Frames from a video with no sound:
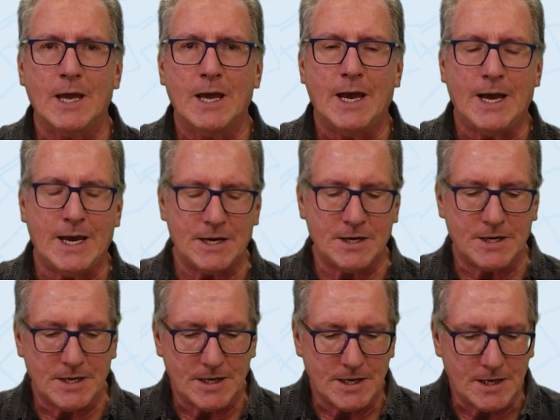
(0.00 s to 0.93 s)

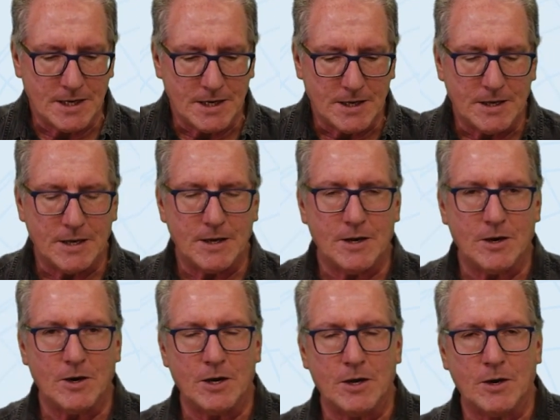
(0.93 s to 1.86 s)
And
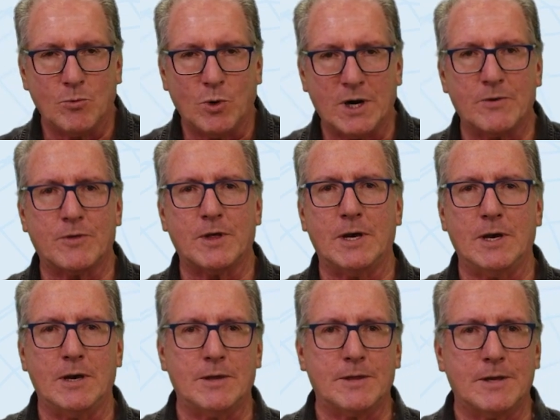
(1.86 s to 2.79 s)
one of
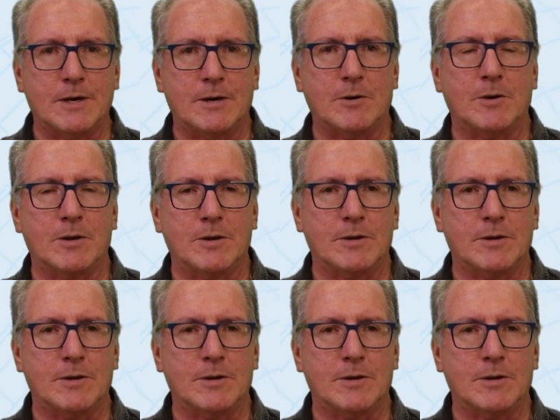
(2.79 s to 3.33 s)
the